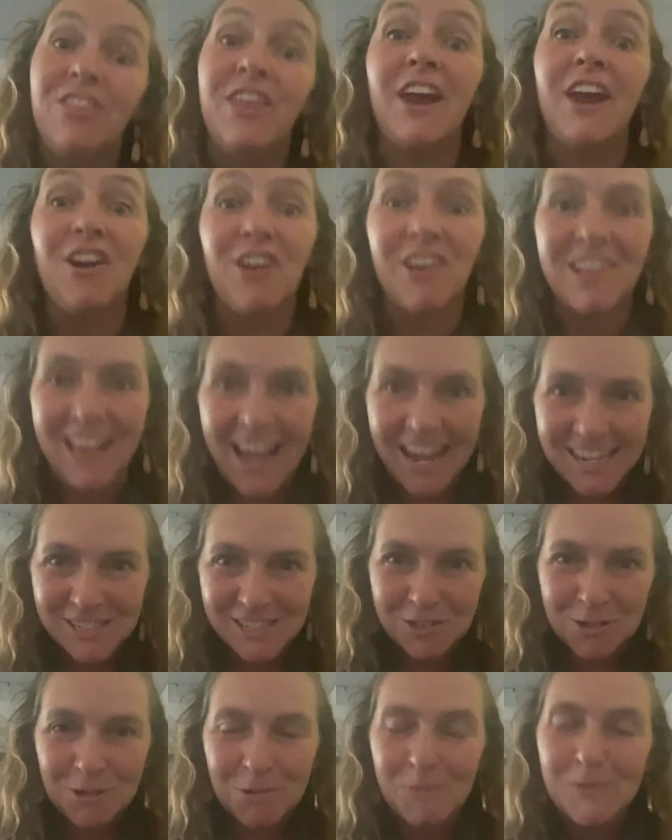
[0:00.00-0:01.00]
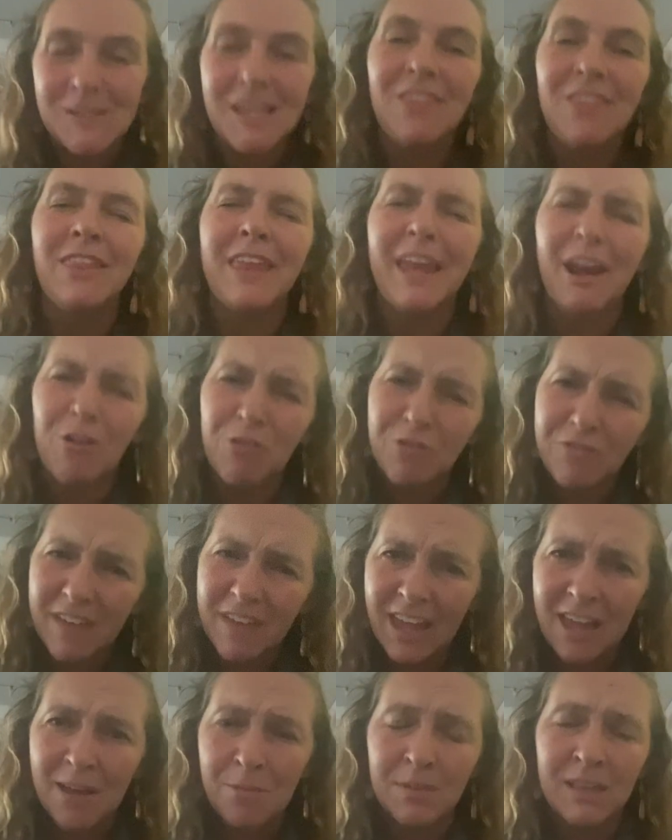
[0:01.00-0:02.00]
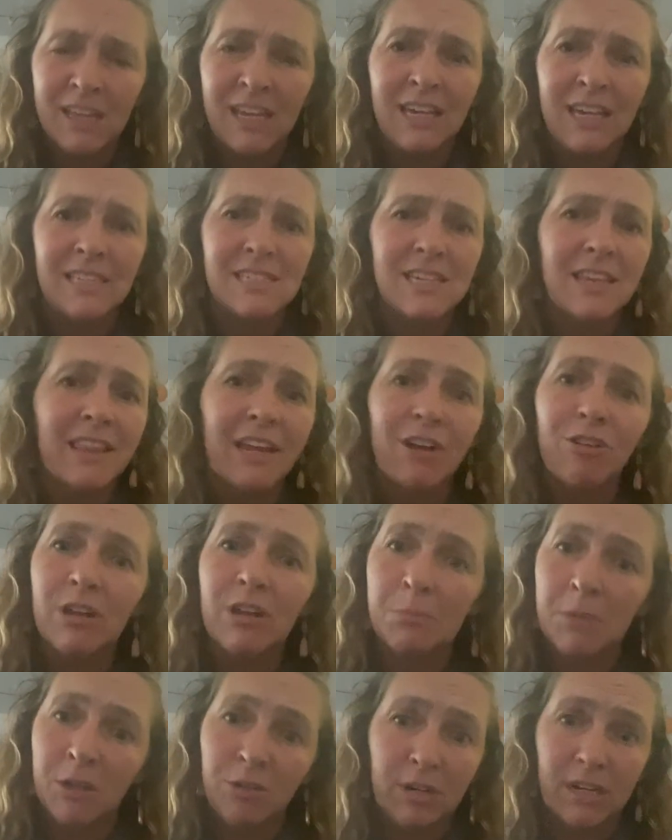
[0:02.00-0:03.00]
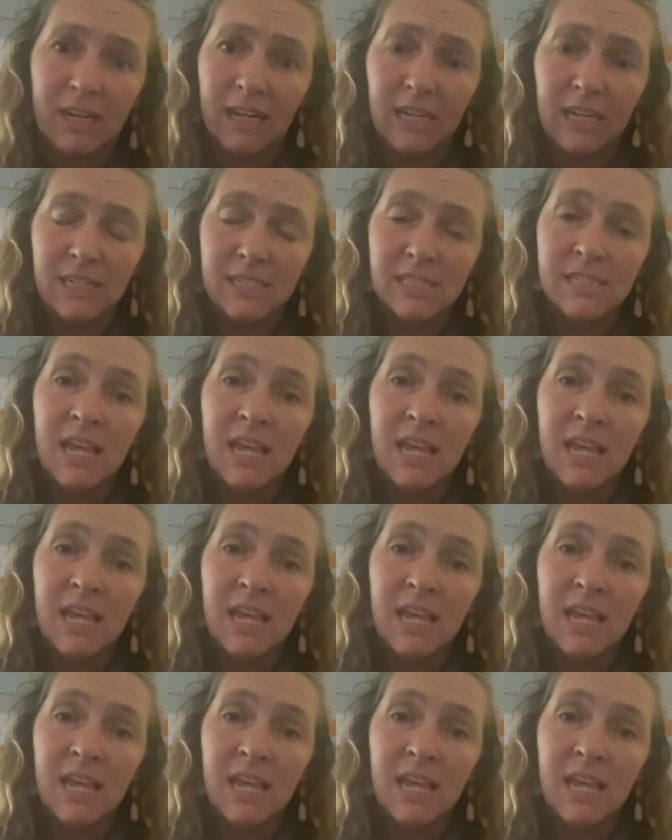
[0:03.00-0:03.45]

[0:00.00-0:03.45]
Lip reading: their classrooms and their families and their communities